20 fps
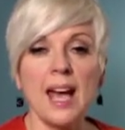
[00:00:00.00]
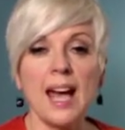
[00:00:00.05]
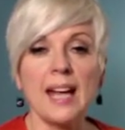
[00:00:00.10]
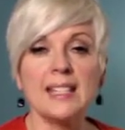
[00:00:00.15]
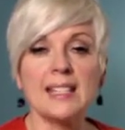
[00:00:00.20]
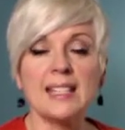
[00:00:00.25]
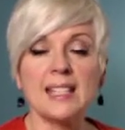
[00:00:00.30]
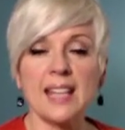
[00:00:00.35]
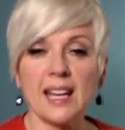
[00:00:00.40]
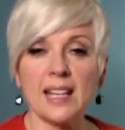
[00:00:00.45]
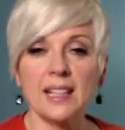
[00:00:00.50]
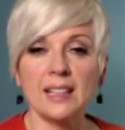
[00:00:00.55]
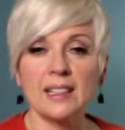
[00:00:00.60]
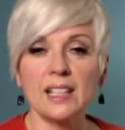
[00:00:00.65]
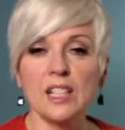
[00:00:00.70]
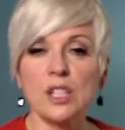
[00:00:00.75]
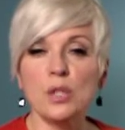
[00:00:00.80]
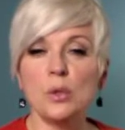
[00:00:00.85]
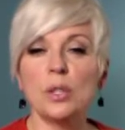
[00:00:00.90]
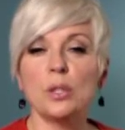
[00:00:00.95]
And
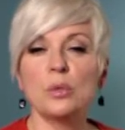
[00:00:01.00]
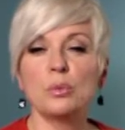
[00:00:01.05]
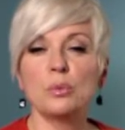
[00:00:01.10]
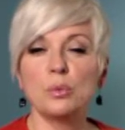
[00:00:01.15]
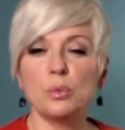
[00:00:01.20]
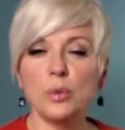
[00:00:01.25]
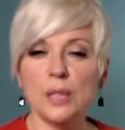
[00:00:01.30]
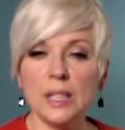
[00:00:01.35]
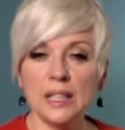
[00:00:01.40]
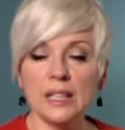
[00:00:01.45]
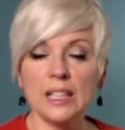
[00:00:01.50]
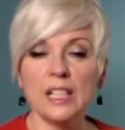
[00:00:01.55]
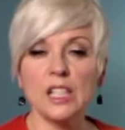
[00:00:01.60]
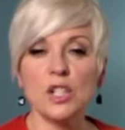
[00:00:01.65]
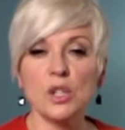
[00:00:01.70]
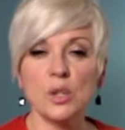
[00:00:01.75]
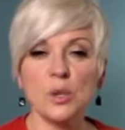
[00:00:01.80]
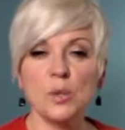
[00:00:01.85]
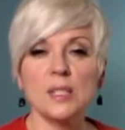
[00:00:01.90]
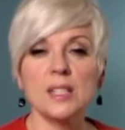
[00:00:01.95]
secondly, you can really
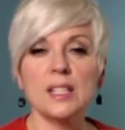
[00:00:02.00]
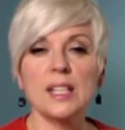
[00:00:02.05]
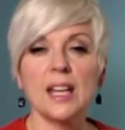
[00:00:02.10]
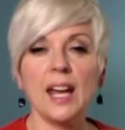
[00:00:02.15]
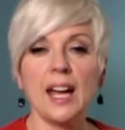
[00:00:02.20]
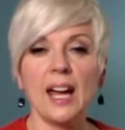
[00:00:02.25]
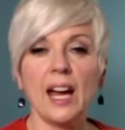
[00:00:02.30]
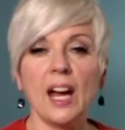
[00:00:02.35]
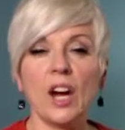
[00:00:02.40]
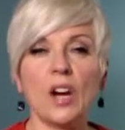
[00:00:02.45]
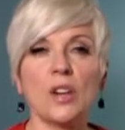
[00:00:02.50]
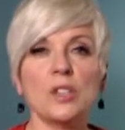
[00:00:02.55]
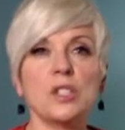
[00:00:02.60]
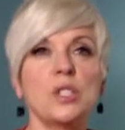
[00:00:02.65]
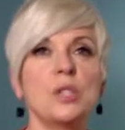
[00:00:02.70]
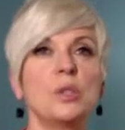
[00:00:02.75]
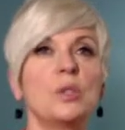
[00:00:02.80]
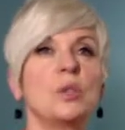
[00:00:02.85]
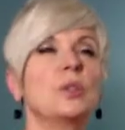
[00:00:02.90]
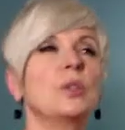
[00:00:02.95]
use the air
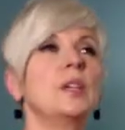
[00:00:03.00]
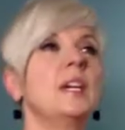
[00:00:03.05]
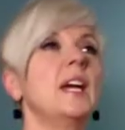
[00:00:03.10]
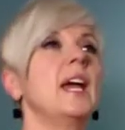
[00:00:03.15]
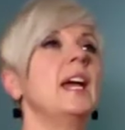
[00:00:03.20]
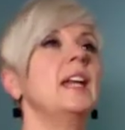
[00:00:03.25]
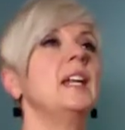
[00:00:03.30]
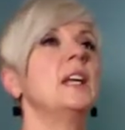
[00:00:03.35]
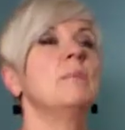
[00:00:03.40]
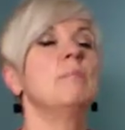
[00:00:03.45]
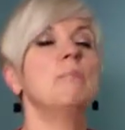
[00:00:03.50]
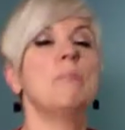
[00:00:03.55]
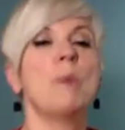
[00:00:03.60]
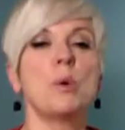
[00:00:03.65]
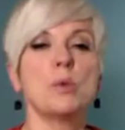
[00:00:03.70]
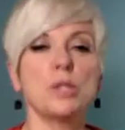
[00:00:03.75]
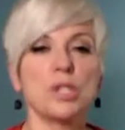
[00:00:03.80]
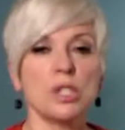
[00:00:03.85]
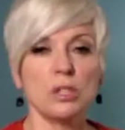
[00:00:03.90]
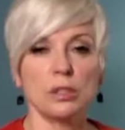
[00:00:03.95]
to create
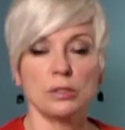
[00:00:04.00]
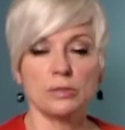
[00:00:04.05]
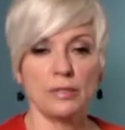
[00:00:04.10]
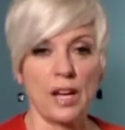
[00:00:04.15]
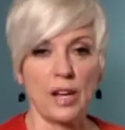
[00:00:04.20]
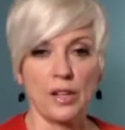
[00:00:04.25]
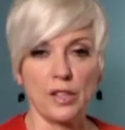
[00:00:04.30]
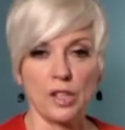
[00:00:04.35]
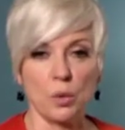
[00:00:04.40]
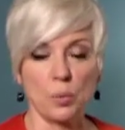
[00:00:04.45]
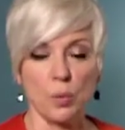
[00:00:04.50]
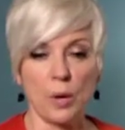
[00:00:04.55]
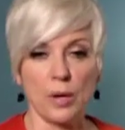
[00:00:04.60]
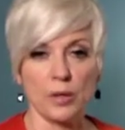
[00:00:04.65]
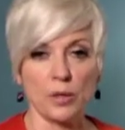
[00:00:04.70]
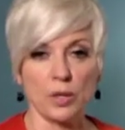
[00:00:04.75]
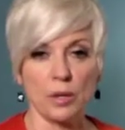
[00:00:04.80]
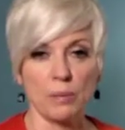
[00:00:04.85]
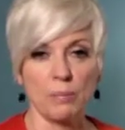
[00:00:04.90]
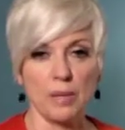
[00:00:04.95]
emotional value,
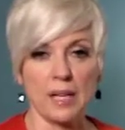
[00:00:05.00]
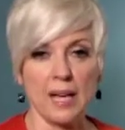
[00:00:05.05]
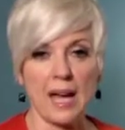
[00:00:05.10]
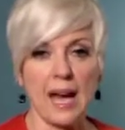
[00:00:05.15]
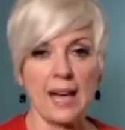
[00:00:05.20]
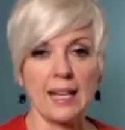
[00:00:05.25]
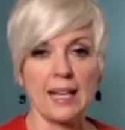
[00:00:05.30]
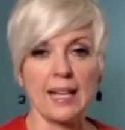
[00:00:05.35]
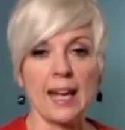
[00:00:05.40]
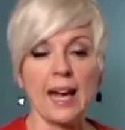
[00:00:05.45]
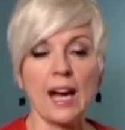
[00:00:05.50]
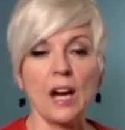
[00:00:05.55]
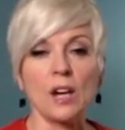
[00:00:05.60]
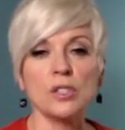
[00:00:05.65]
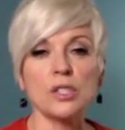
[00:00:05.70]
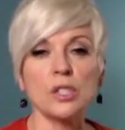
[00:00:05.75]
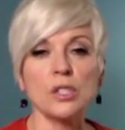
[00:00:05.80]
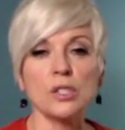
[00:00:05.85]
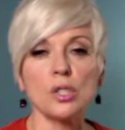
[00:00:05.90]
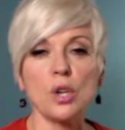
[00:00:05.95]
whether it be adding
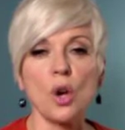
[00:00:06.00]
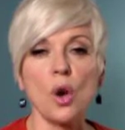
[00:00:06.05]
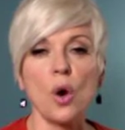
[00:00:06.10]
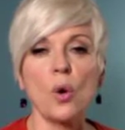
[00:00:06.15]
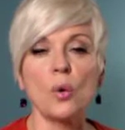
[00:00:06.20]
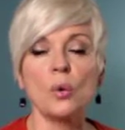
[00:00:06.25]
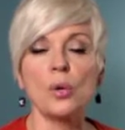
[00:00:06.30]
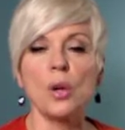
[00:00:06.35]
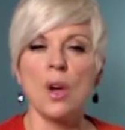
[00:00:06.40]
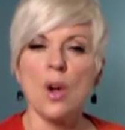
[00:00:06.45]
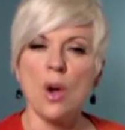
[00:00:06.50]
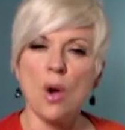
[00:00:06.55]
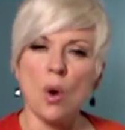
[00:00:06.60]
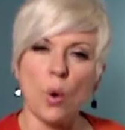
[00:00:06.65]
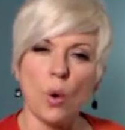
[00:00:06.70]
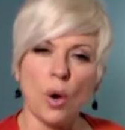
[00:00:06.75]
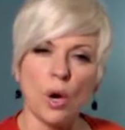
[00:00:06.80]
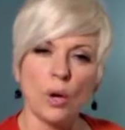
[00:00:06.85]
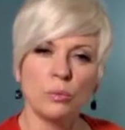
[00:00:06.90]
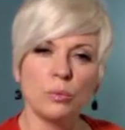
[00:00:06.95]
air to tone
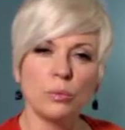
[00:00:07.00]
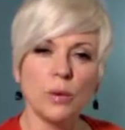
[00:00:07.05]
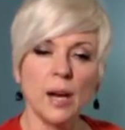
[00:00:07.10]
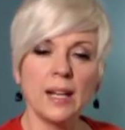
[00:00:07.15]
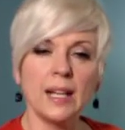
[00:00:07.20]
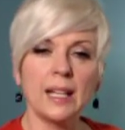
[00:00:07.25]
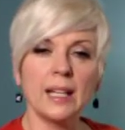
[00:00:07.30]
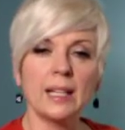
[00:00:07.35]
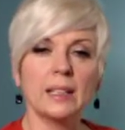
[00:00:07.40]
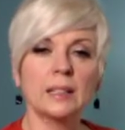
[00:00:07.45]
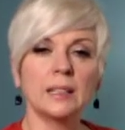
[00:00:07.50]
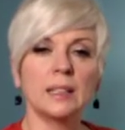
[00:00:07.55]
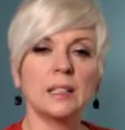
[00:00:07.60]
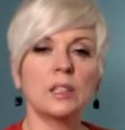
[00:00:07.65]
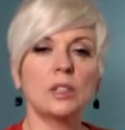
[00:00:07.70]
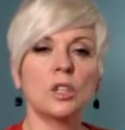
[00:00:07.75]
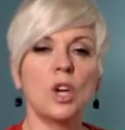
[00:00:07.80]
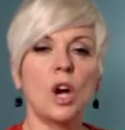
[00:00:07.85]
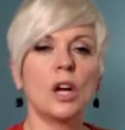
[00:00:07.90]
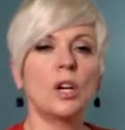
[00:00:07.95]
or running it a
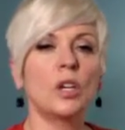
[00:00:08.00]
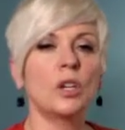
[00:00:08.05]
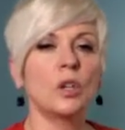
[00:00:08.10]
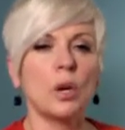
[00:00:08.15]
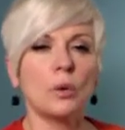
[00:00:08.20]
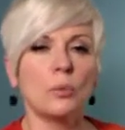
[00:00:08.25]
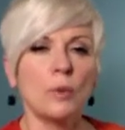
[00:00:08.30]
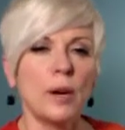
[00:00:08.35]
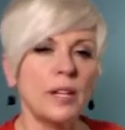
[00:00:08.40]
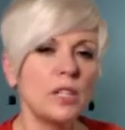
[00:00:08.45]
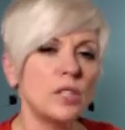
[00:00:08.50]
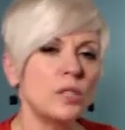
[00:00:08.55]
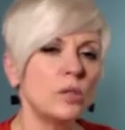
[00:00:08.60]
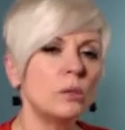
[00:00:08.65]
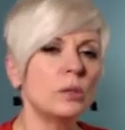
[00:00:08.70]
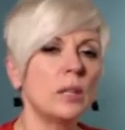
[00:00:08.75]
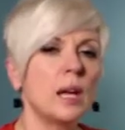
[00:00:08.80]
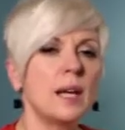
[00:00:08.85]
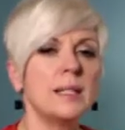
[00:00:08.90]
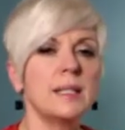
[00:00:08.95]
little longer or running
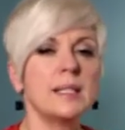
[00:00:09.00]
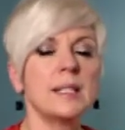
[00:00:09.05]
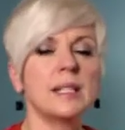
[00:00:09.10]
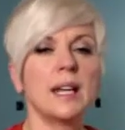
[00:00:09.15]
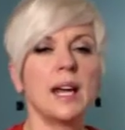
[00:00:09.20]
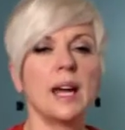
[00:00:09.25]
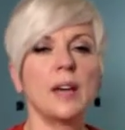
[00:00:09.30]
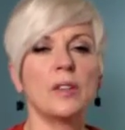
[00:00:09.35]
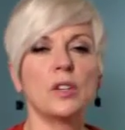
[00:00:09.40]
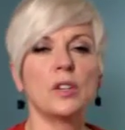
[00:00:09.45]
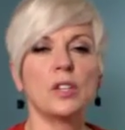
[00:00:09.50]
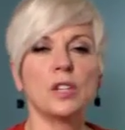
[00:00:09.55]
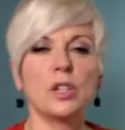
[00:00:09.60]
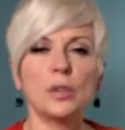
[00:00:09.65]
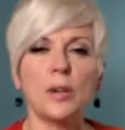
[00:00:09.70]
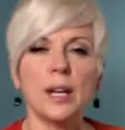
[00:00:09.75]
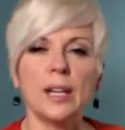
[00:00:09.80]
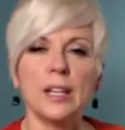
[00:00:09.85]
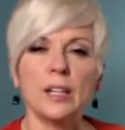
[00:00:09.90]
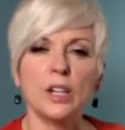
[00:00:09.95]
two lines together to
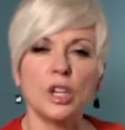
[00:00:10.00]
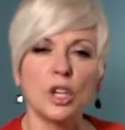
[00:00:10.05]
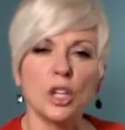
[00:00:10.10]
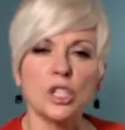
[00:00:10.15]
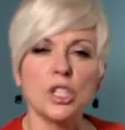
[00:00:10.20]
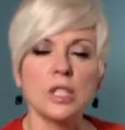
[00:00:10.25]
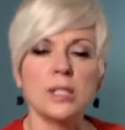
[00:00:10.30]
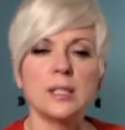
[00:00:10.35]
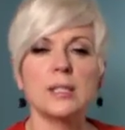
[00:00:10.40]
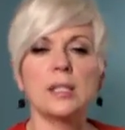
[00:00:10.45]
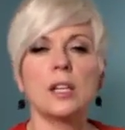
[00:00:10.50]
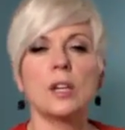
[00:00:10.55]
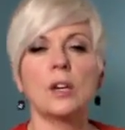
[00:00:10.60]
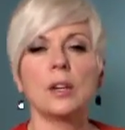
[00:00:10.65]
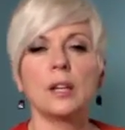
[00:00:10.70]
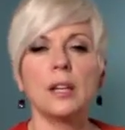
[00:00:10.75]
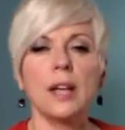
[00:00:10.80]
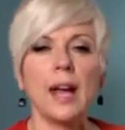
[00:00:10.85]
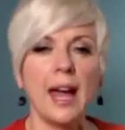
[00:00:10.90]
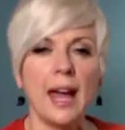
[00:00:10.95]
create an urgency
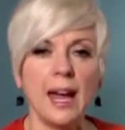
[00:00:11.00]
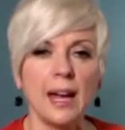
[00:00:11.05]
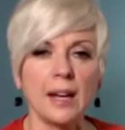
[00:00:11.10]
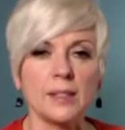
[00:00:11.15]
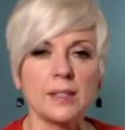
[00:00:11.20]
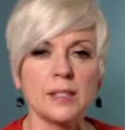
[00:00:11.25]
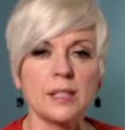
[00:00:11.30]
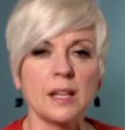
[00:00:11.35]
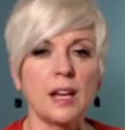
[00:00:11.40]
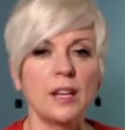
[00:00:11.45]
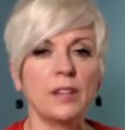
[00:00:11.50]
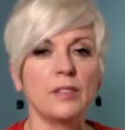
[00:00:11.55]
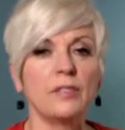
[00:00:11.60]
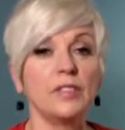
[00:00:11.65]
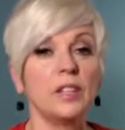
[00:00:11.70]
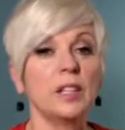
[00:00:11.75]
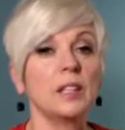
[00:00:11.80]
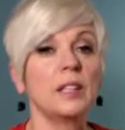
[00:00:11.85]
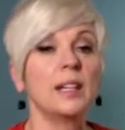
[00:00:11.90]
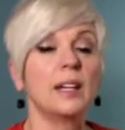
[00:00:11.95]
or an angst kind of
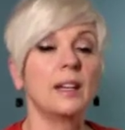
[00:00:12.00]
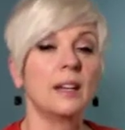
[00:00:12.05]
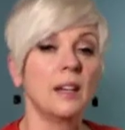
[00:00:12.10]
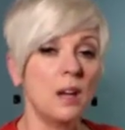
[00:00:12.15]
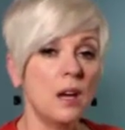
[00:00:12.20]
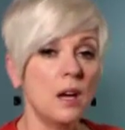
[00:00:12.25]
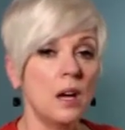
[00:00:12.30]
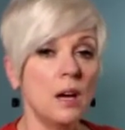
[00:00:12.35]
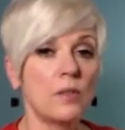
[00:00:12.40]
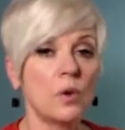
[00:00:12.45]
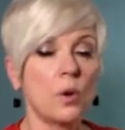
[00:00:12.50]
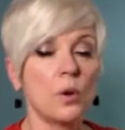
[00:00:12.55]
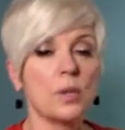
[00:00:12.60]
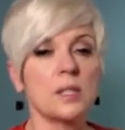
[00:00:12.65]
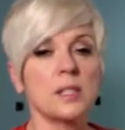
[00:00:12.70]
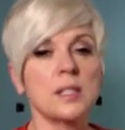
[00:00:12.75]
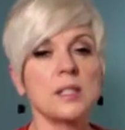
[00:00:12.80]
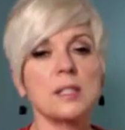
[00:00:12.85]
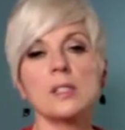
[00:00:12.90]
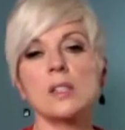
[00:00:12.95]
feeling. And of
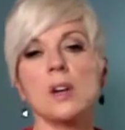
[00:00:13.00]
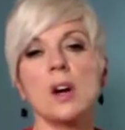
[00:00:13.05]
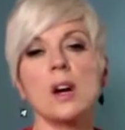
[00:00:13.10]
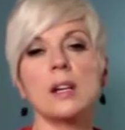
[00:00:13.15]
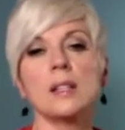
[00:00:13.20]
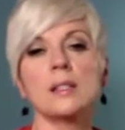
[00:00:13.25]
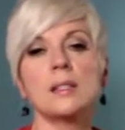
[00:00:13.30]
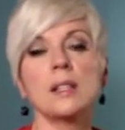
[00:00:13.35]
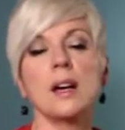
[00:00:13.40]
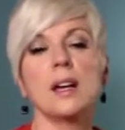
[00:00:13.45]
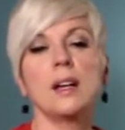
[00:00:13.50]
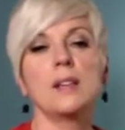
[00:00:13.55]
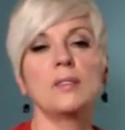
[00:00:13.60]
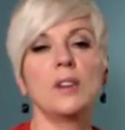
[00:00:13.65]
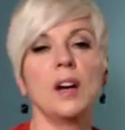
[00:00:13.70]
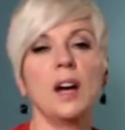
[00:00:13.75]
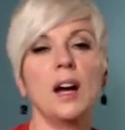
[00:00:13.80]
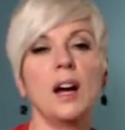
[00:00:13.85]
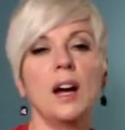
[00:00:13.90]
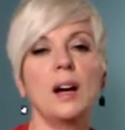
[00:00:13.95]
course, this song is kind
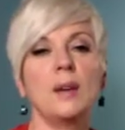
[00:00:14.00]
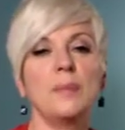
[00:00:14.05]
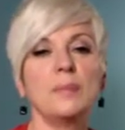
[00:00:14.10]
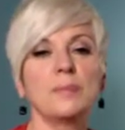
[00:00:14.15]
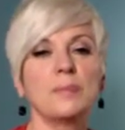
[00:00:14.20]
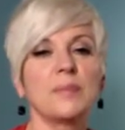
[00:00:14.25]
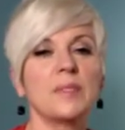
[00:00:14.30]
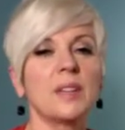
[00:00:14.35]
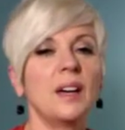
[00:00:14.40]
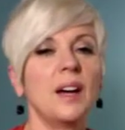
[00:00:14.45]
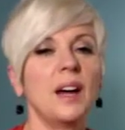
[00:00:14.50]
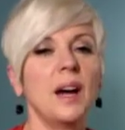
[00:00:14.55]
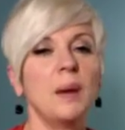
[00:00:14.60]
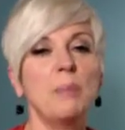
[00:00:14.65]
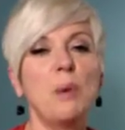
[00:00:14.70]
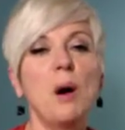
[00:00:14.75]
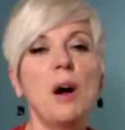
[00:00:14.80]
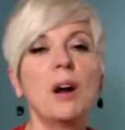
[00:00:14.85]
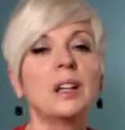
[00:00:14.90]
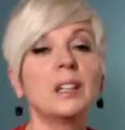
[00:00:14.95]
of
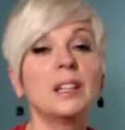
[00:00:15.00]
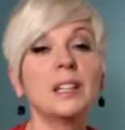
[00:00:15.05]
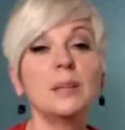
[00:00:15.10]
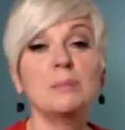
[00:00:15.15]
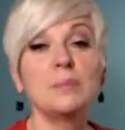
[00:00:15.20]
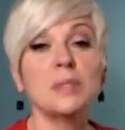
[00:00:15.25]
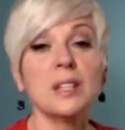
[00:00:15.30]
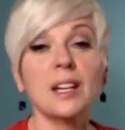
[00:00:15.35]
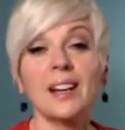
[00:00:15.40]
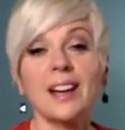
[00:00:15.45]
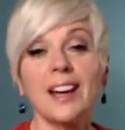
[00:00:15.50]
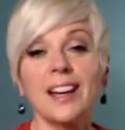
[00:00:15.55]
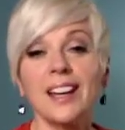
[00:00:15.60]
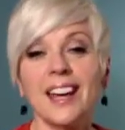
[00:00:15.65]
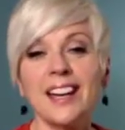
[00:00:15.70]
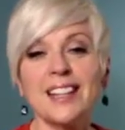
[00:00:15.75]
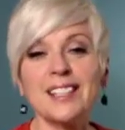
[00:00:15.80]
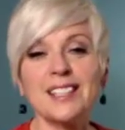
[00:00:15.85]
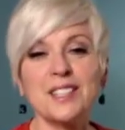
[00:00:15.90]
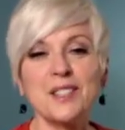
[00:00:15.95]
apocalyptic, I
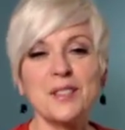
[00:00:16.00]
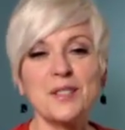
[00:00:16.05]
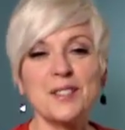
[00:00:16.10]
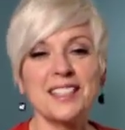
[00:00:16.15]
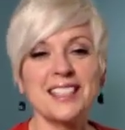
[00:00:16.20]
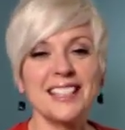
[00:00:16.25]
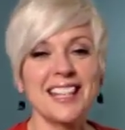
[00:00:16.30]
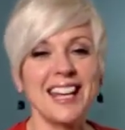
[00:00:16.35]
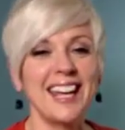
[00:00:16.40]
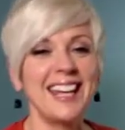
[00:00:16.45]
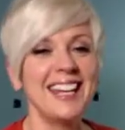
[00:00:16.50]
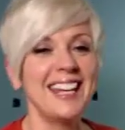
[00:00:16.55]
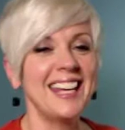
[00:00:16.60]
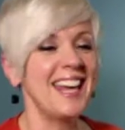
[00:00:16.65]
guess you would say.